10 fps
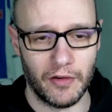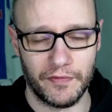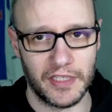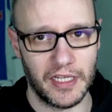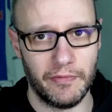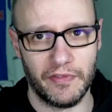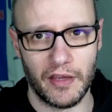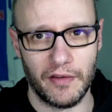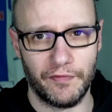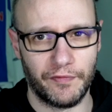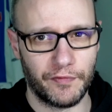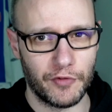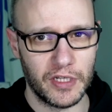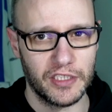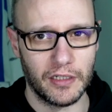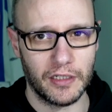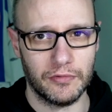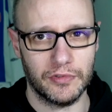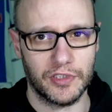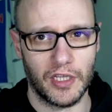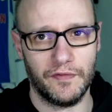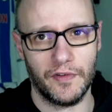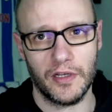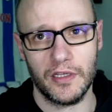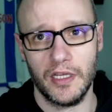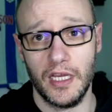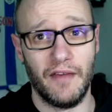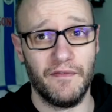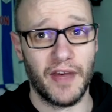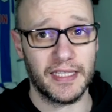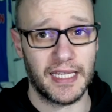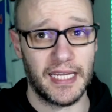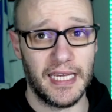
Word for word: obviously we've done three cycles so far and that